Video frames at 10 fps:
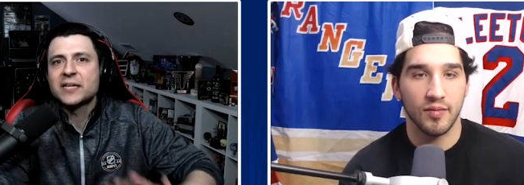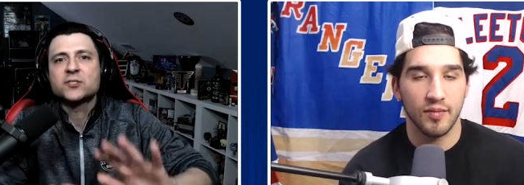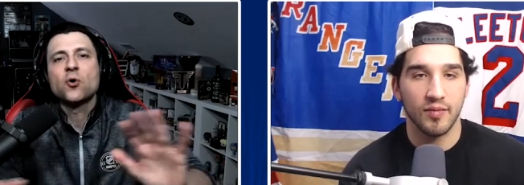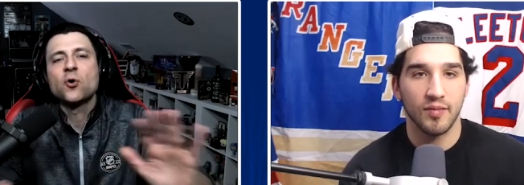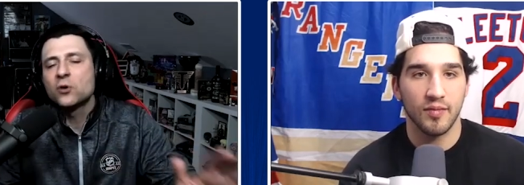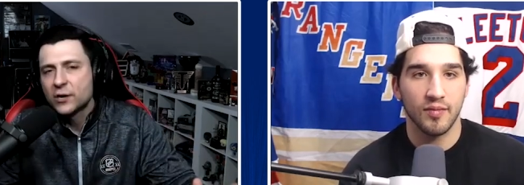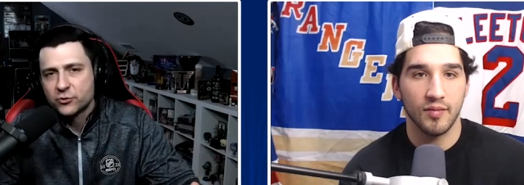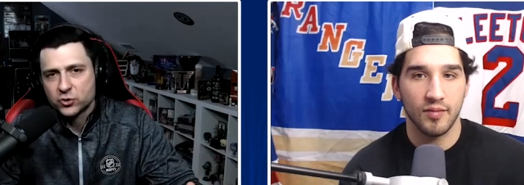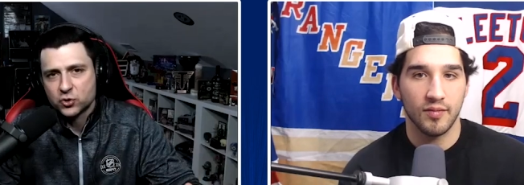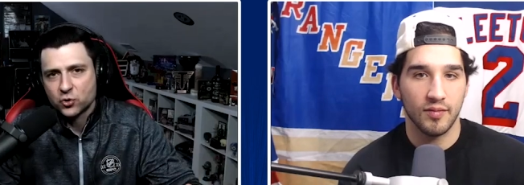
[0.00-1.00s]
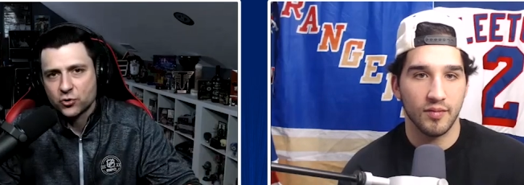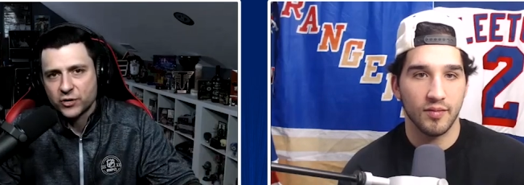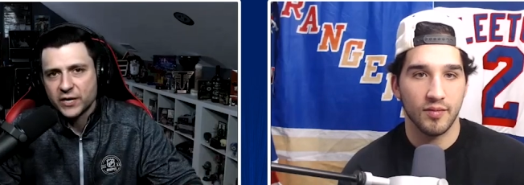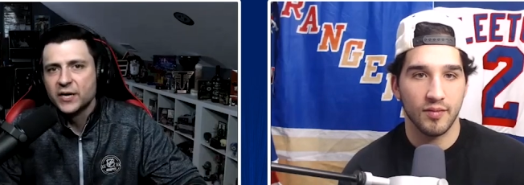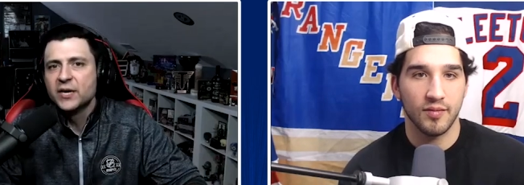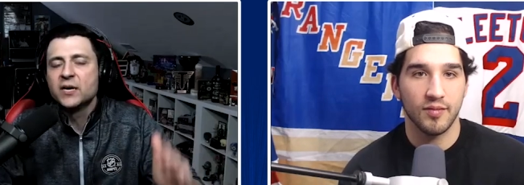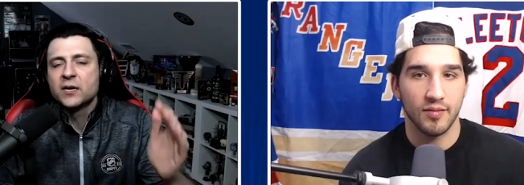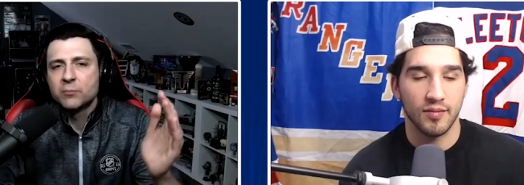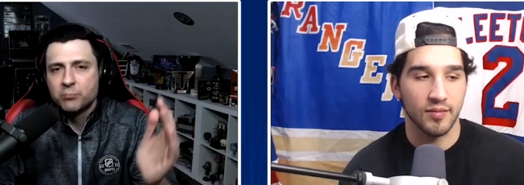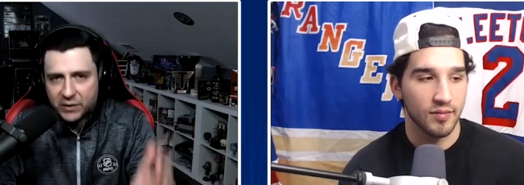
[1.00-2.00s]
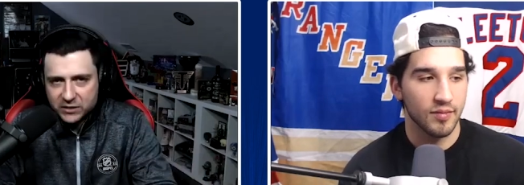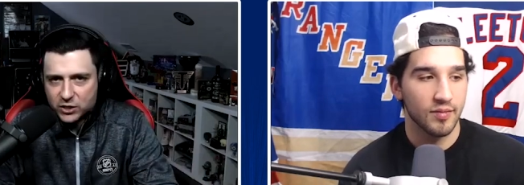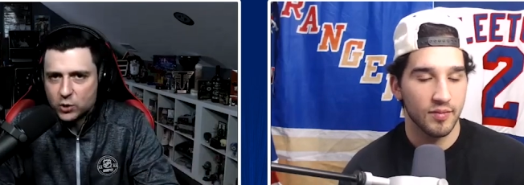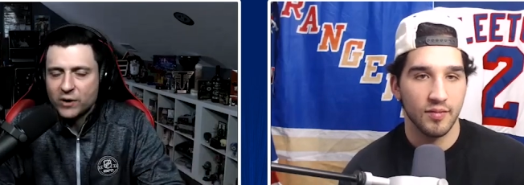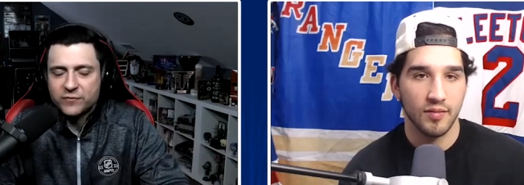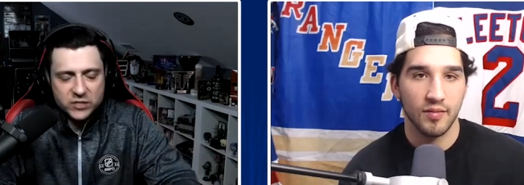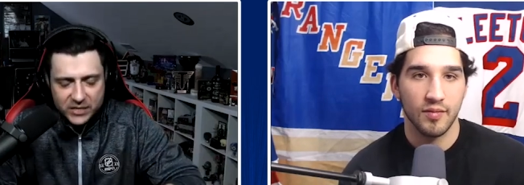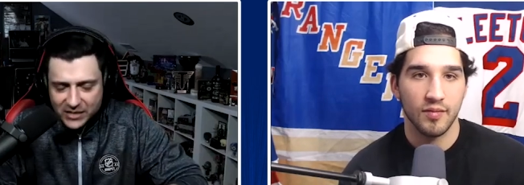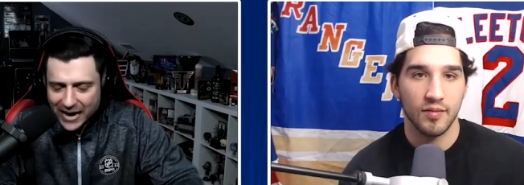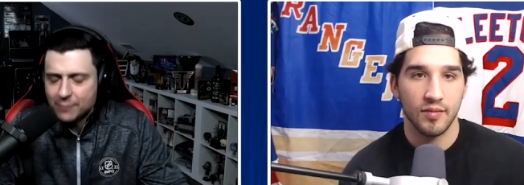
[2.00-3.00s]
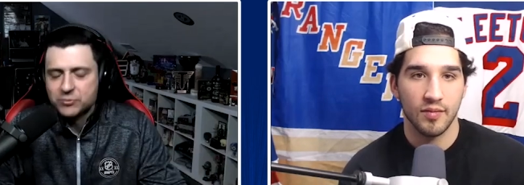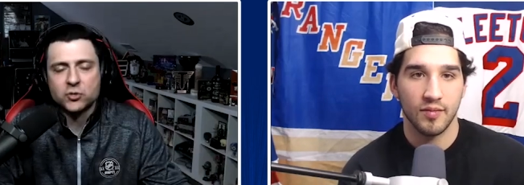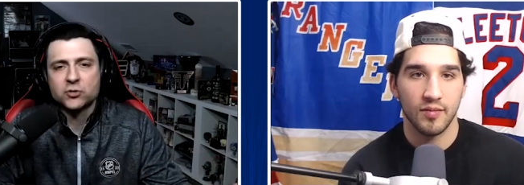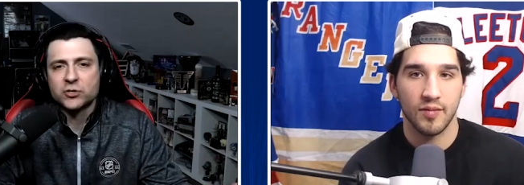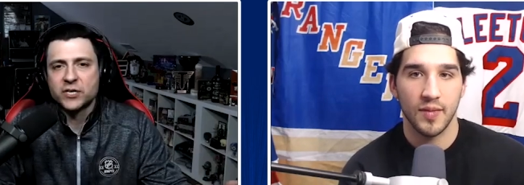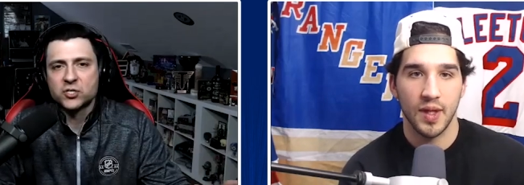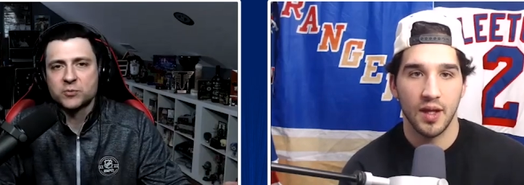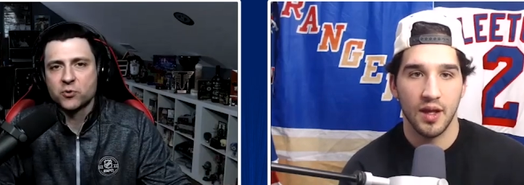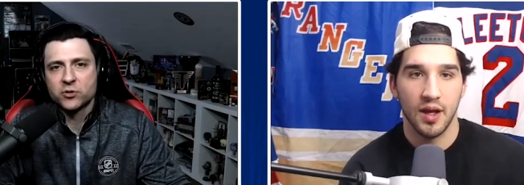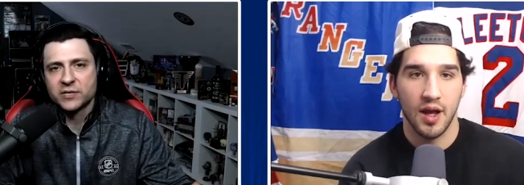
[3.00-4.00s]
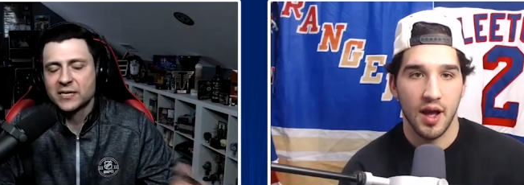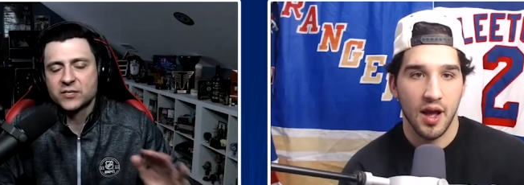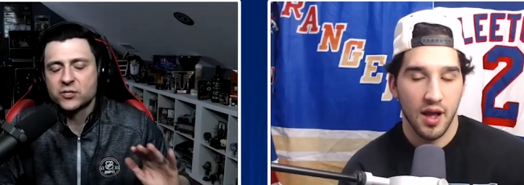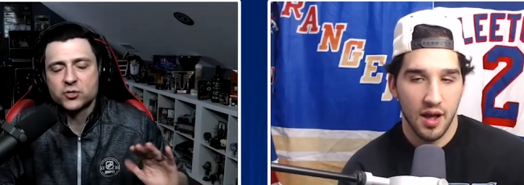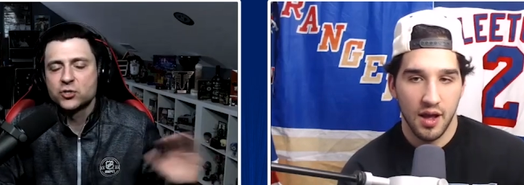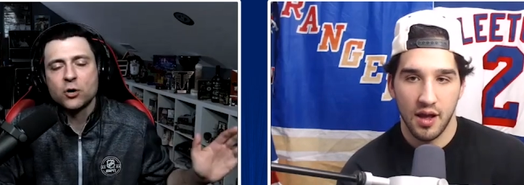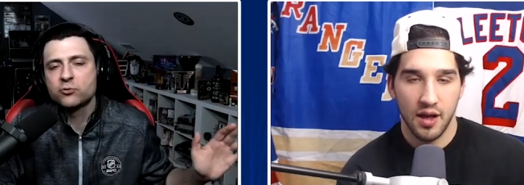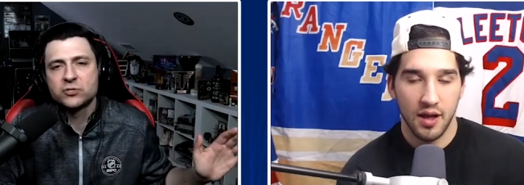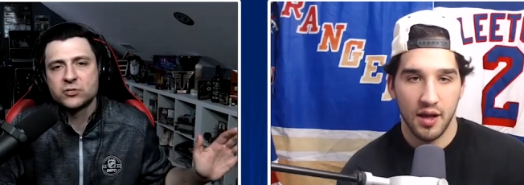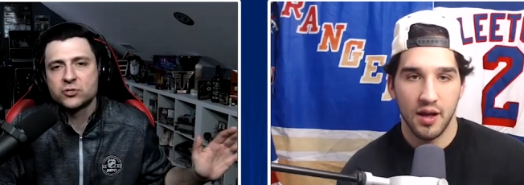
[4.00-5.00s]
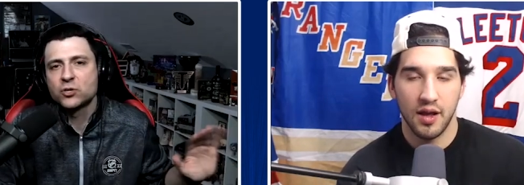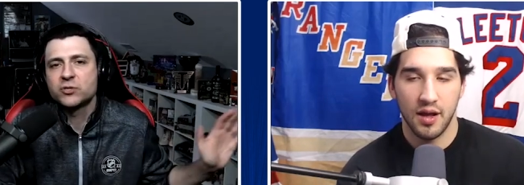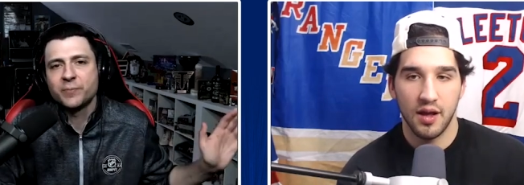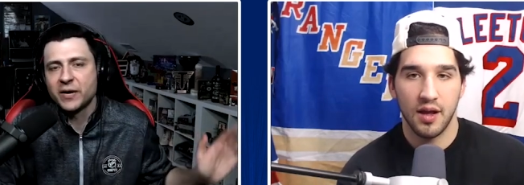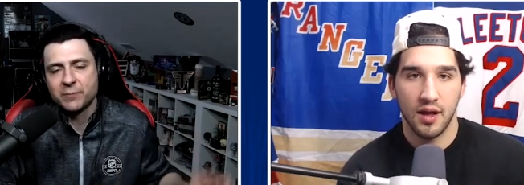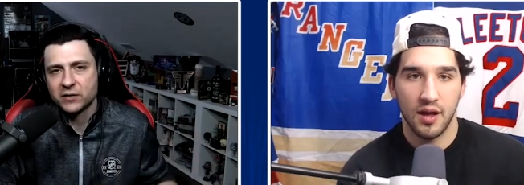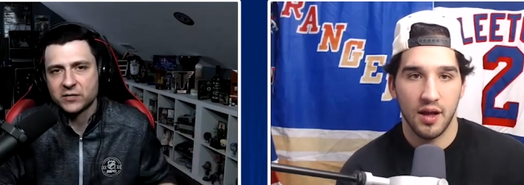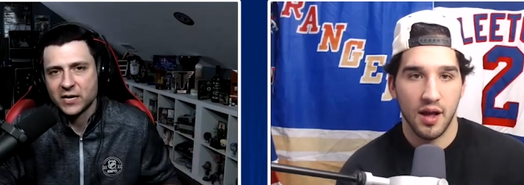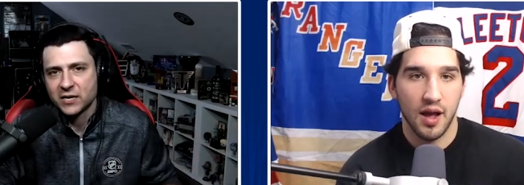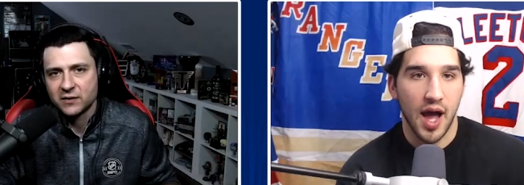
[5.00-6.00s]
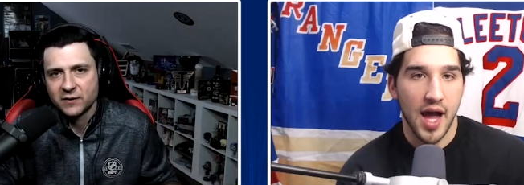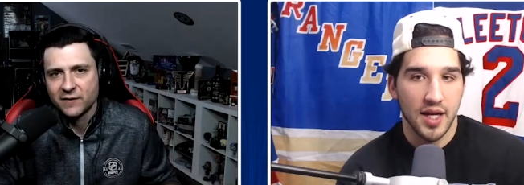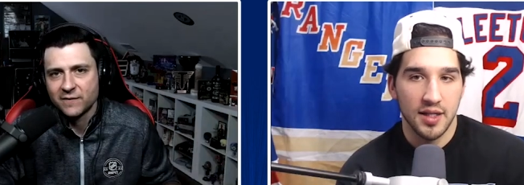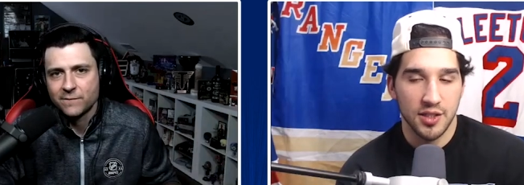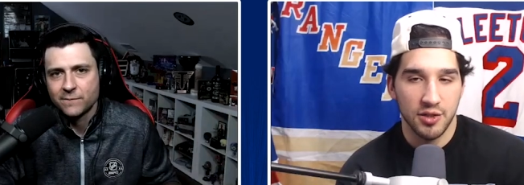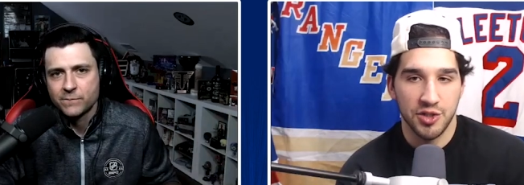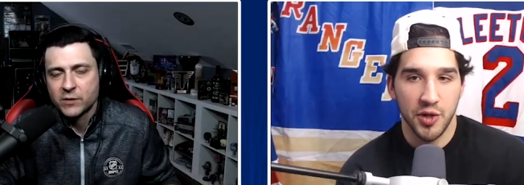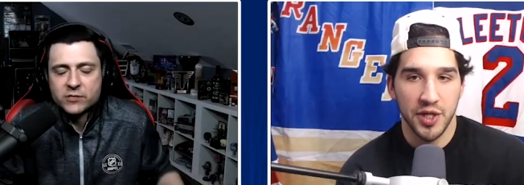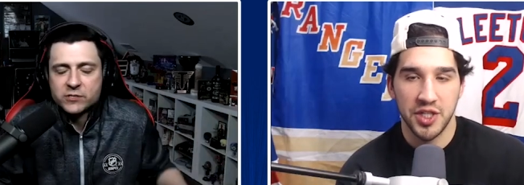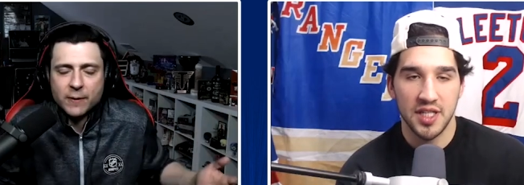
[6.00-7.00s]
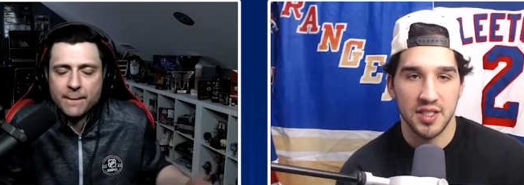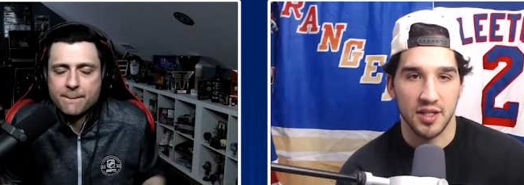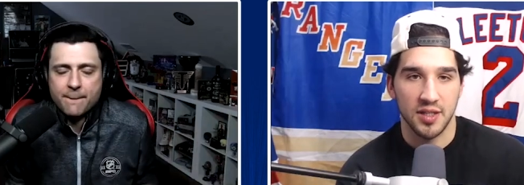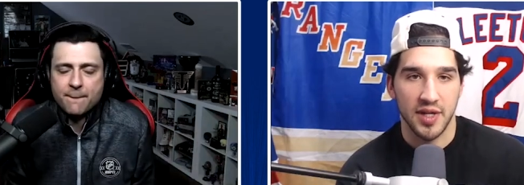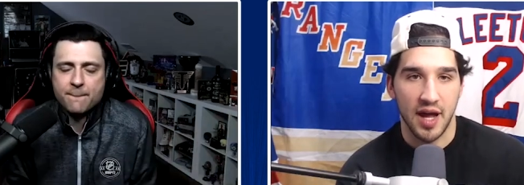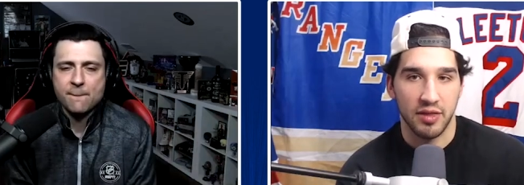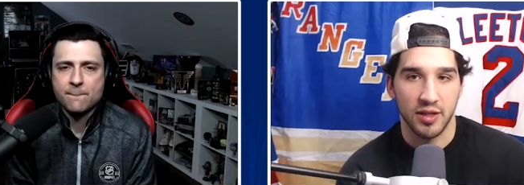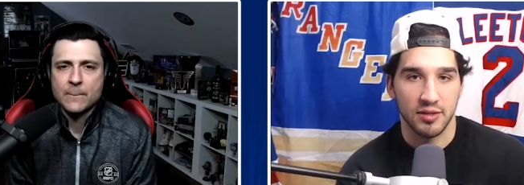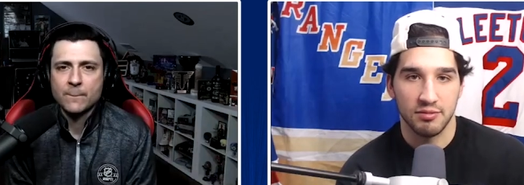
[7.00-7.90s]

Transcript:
Speaker 1: whole other story. Mm-hmm. But the UFC is absolutely a sport. That there's no there's no debate about that.
Speaker 2: I consider There's Joey a- Chestnut to be an athlete.